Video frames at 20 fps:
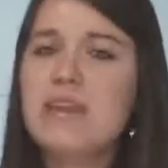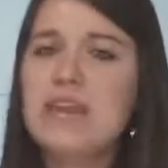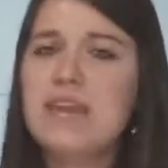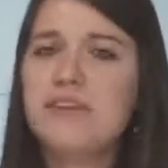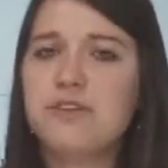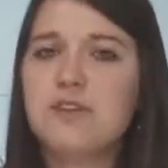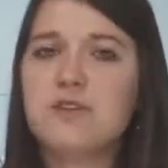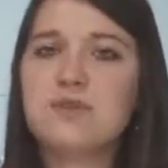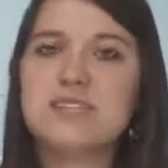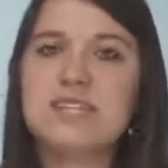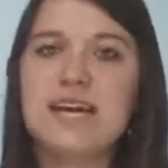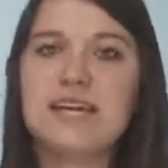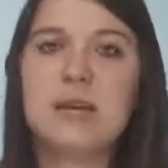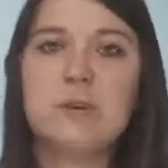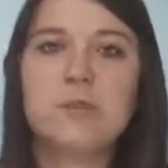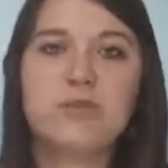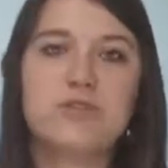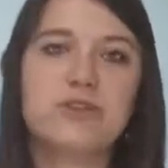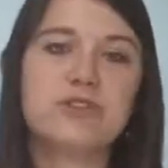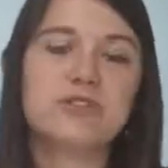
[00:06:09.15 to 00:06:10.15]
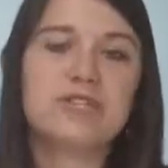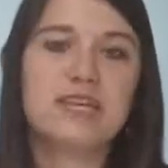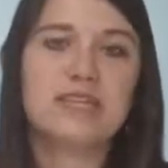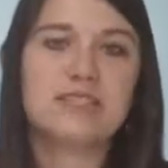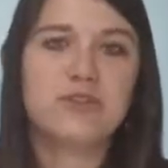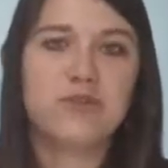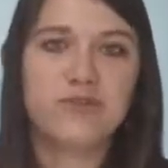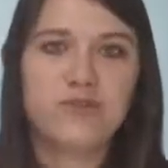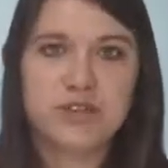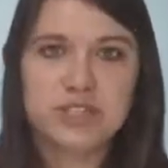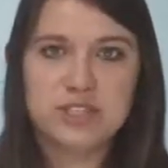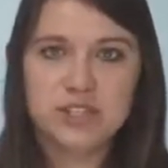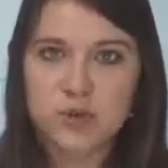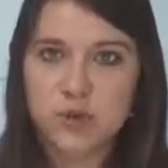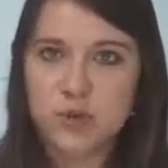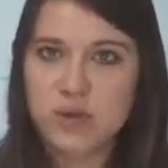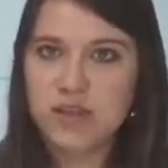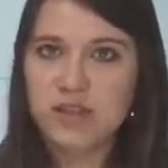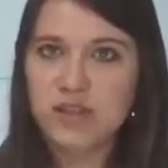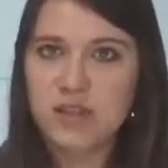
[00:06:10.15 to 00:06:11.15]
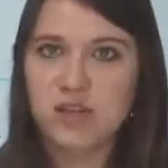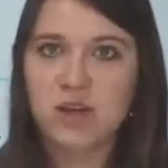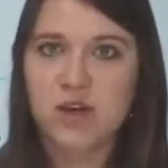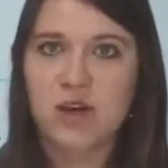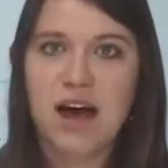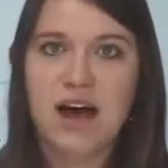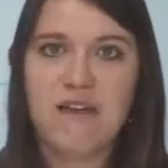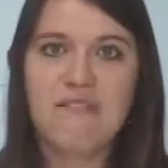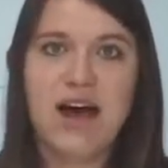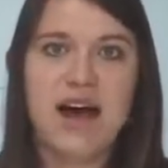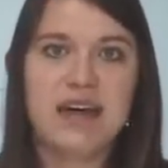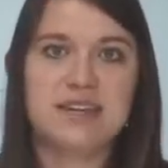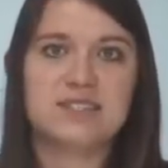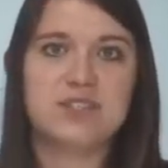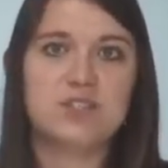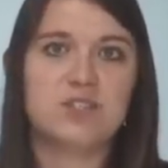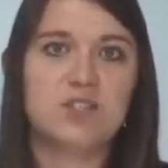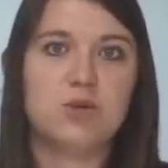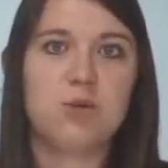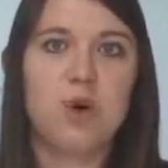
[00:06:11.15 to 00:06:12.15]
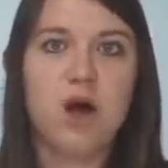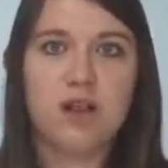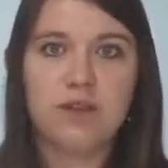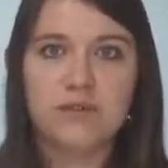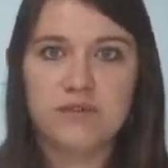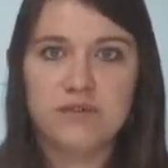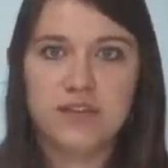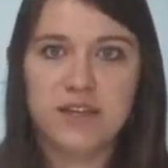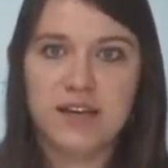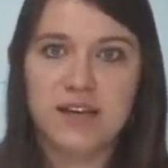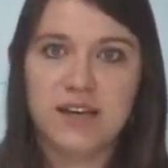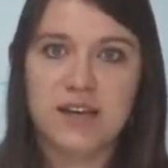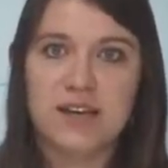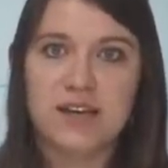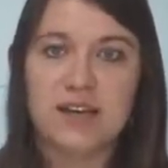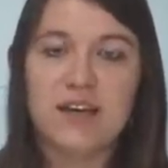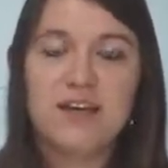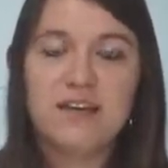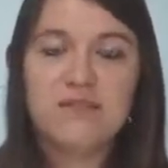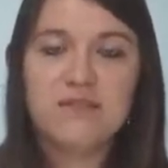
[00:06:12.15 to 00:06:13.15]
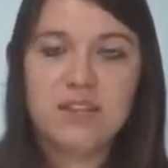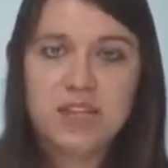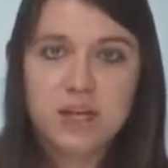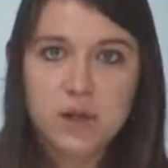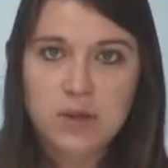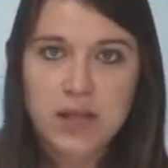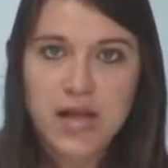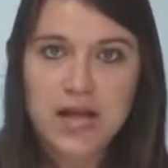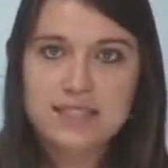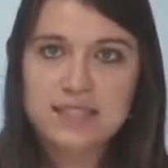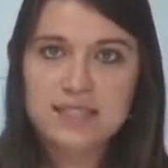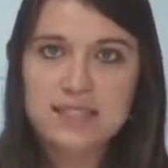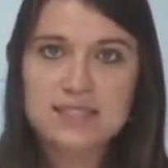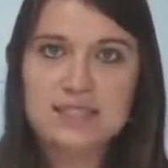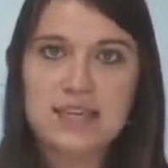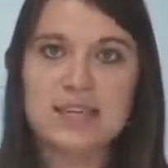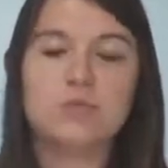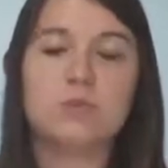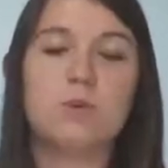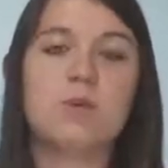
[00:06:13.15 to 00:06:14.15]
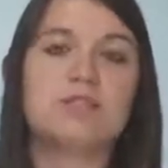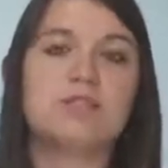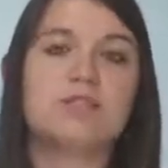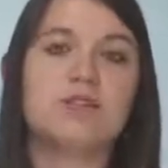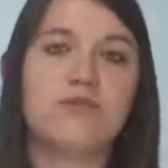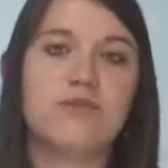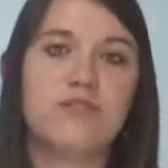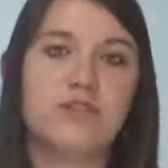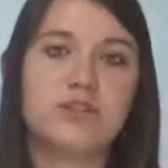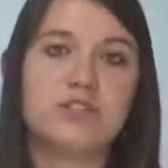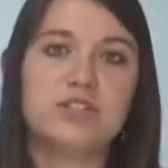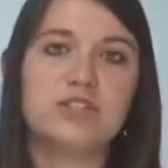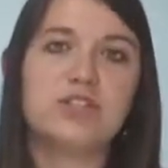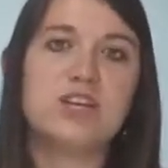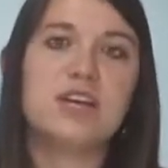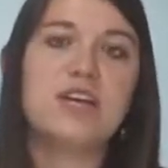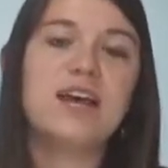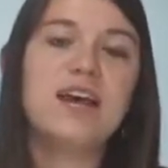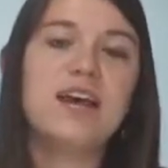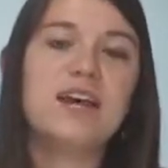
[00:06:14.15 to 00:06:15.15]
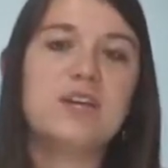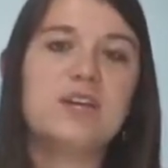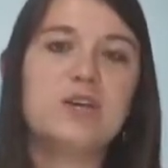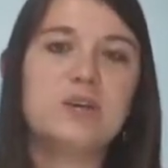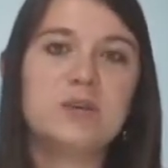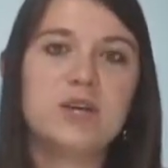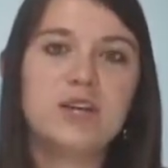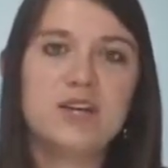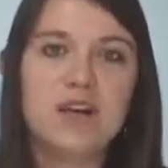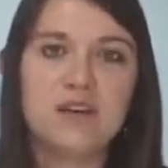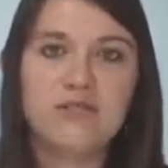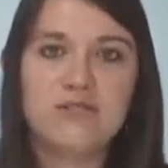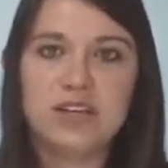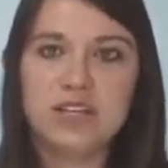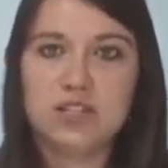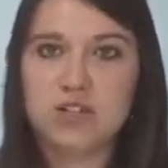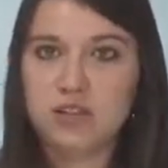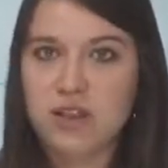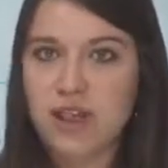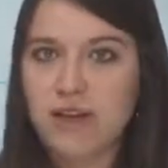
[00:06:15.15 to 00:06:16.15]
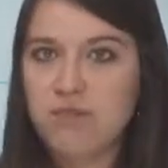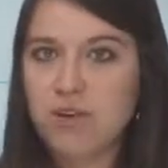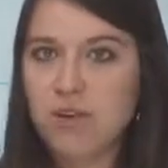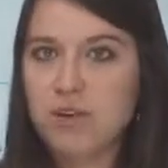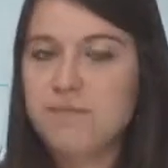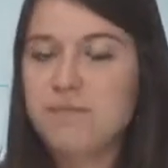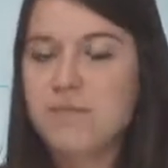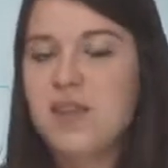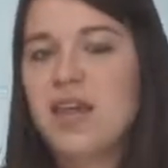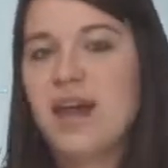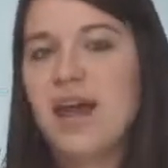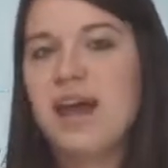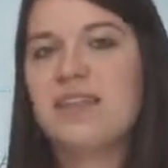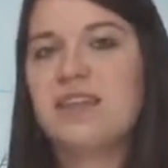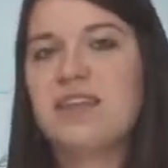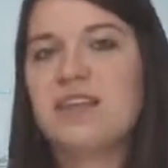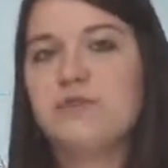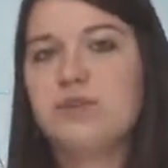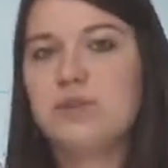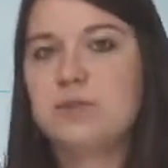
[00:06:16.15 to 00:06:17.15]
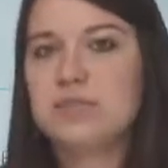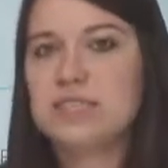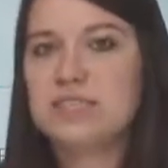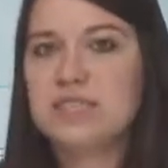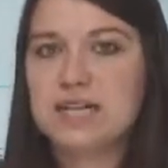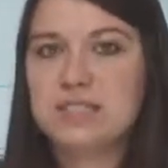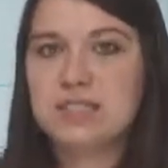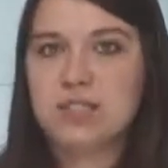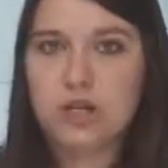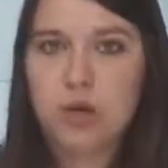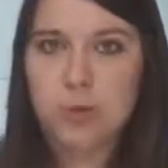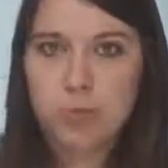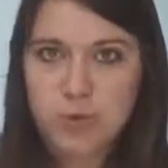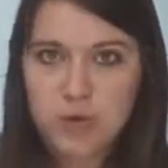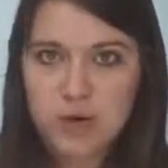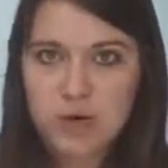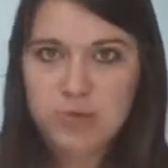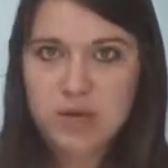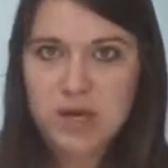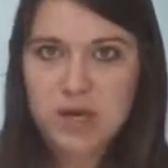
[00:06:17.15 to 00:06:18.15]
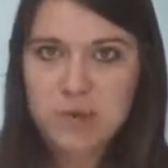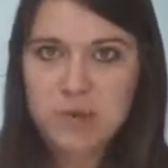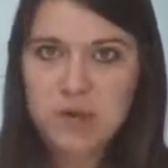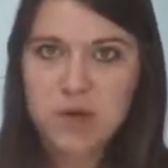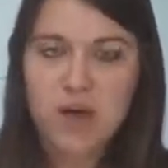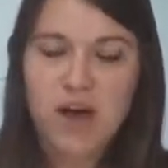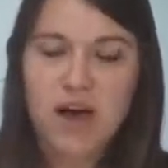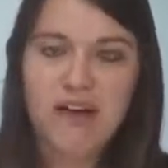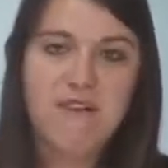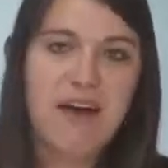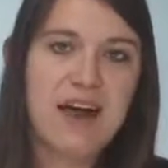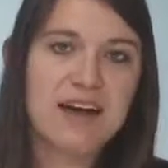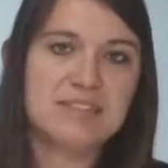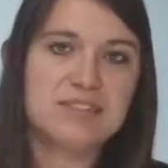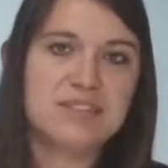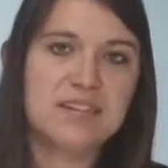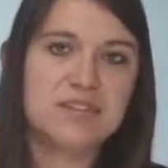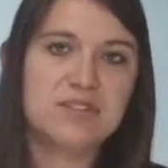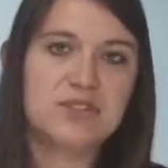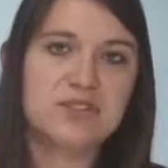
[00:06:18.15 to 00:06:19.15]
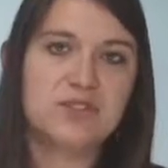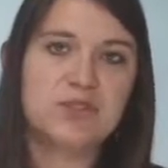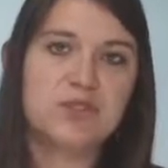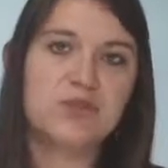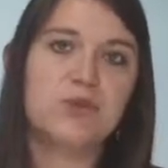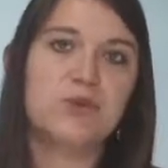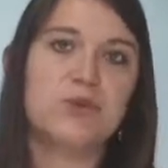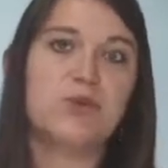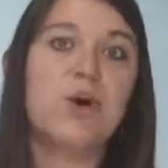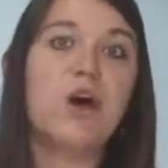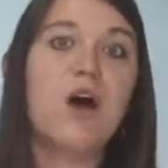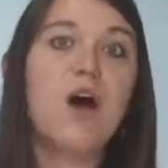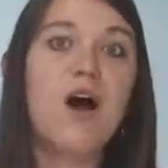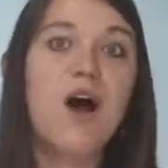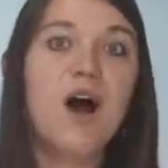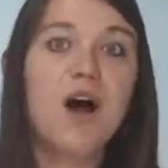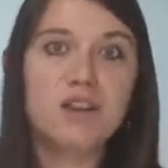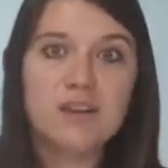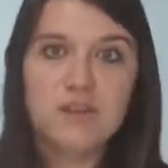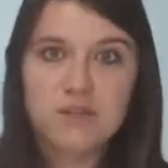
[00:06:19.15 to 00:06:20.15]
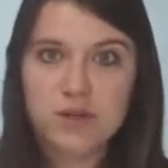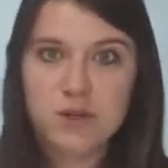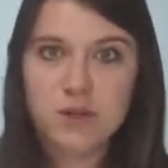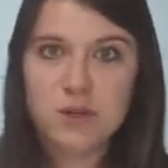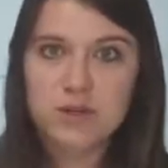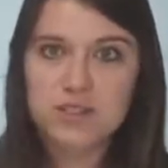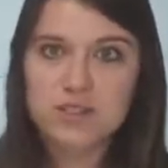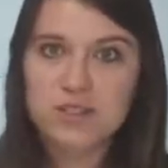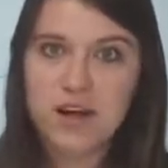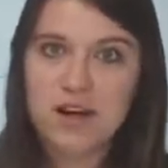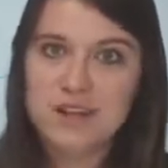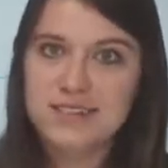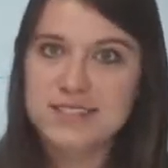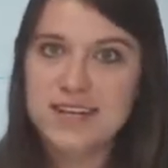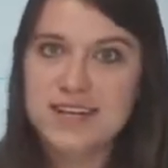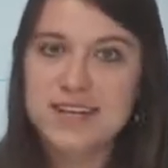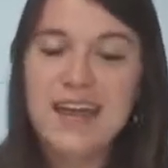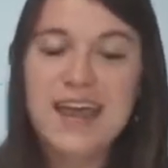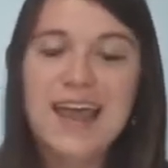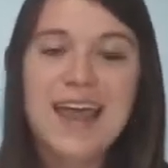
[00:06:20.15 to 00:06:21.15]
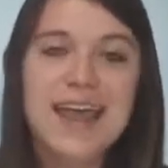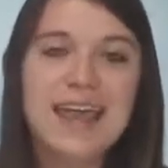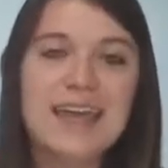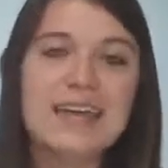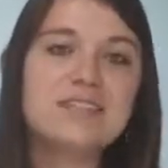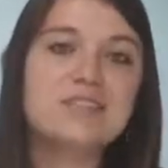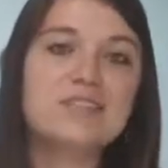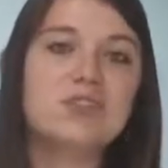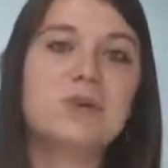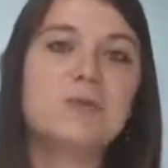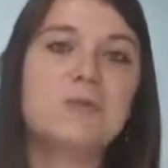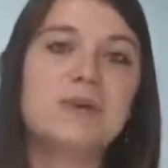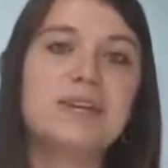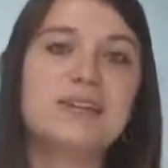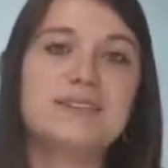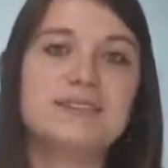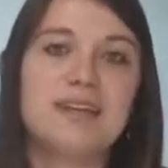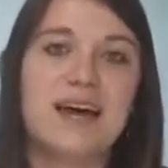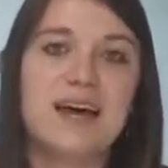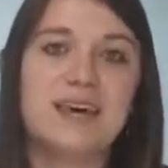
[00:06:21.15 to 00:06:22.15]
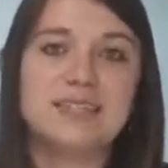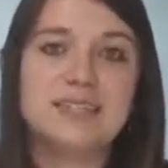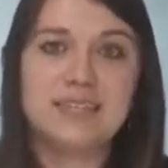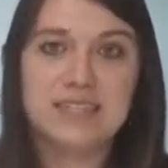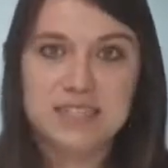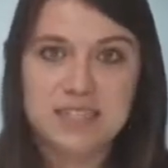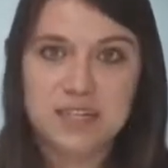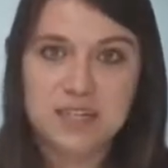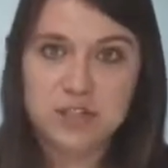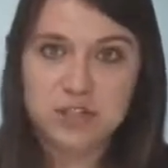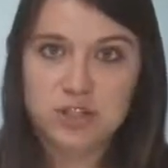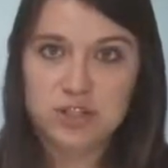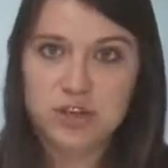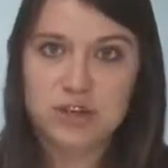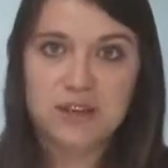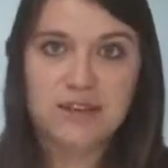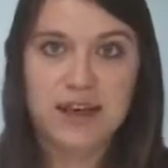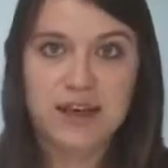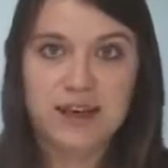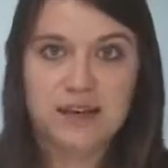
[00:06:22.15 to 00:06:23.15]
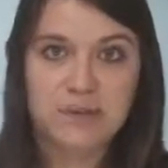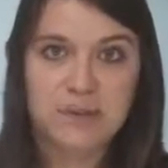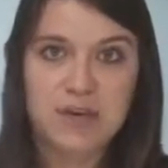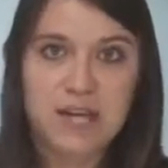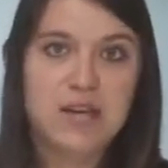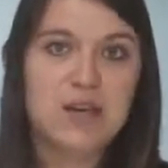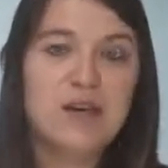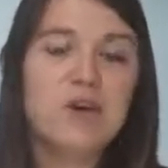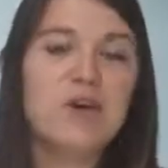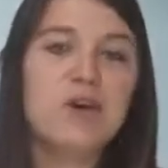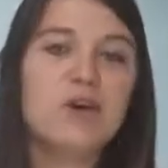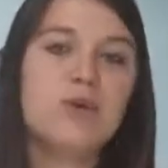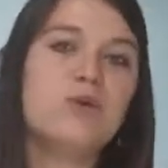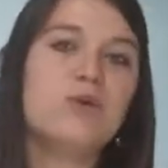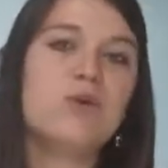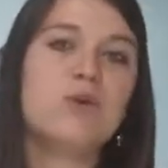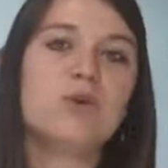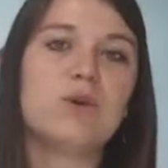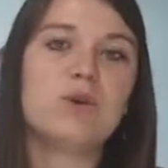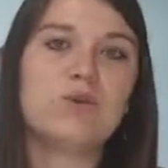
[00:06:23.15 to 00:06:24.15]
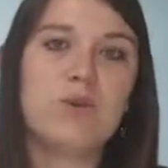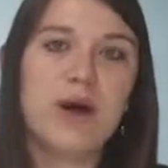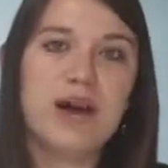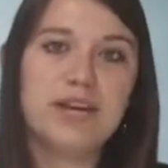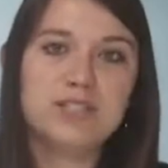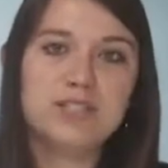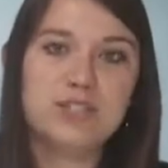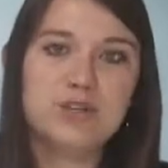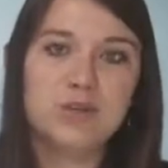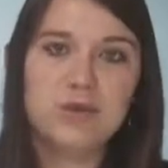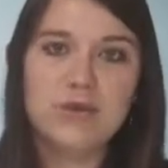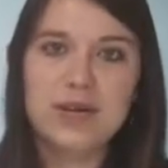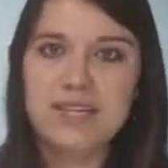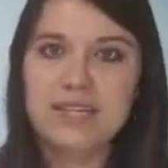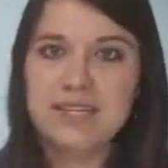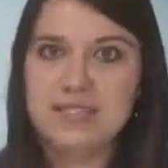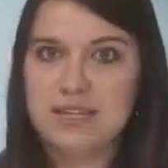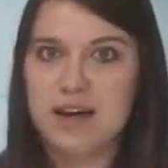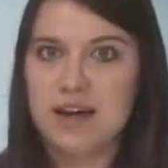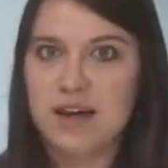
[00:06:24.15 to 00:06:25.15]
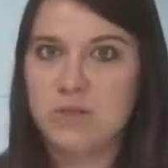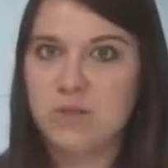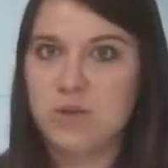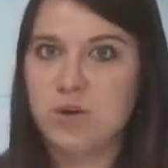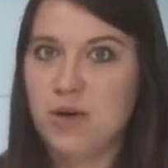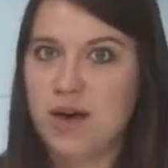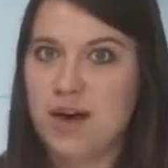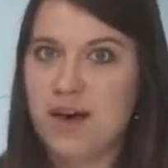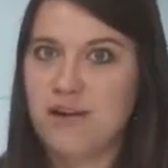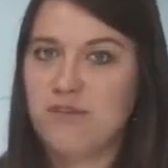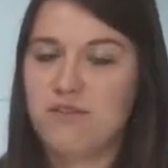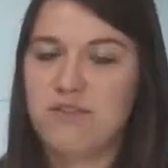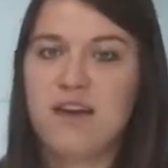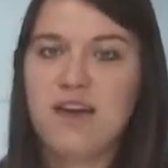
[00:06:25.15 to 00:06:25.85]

If you sign up first as a free student, then you'll have access to all of the video classes as well as the first unit of each level. And then if you decide to go premium, you'll have access to all of the course content and you'll be assigned a teacher like me who you can write to anytime you have